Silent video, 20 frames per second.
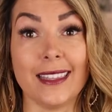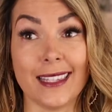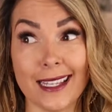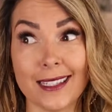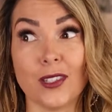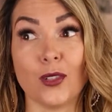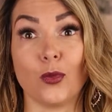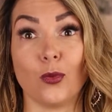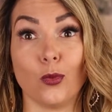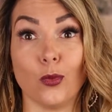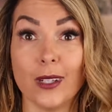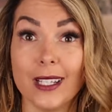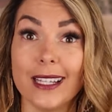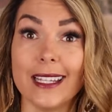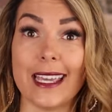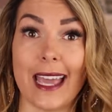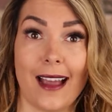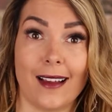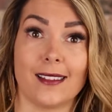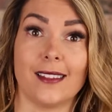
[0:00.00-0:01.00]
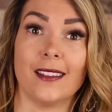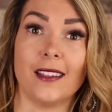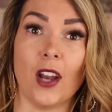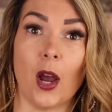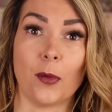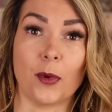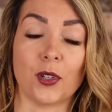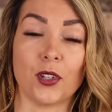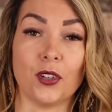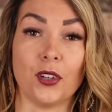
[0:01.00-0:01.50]
that's a really excellent
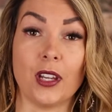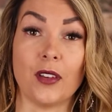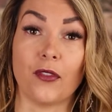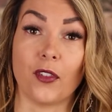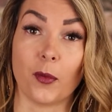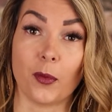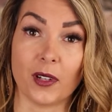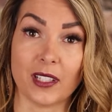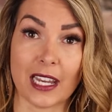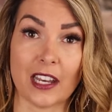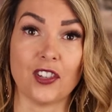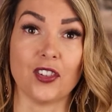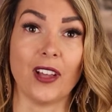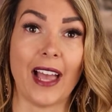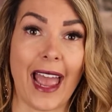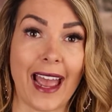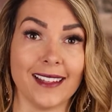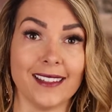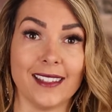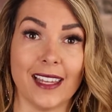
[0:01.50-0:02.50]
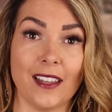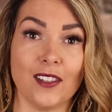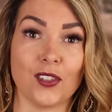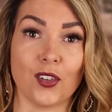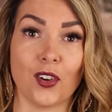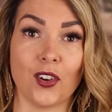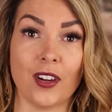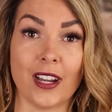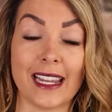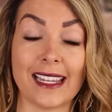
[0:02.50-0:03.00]
opportunity for potential
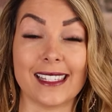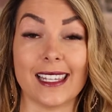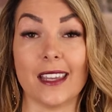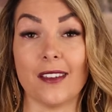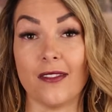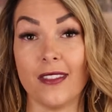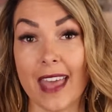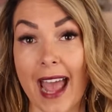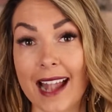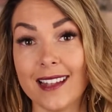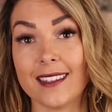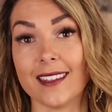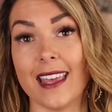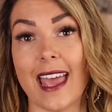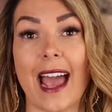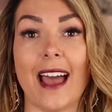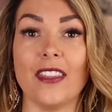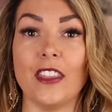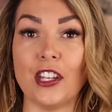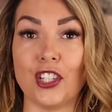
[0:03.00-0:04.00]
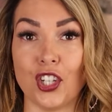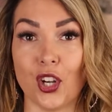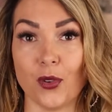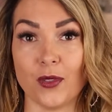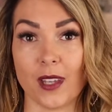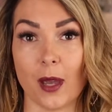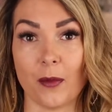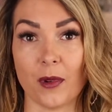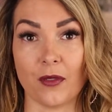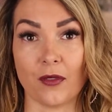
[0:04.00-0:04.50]
AdSense earnings if that's the ad that
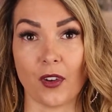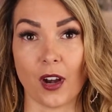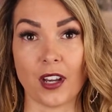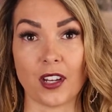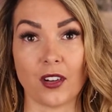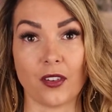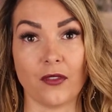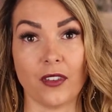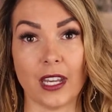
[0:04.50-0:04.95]
shows up in front of your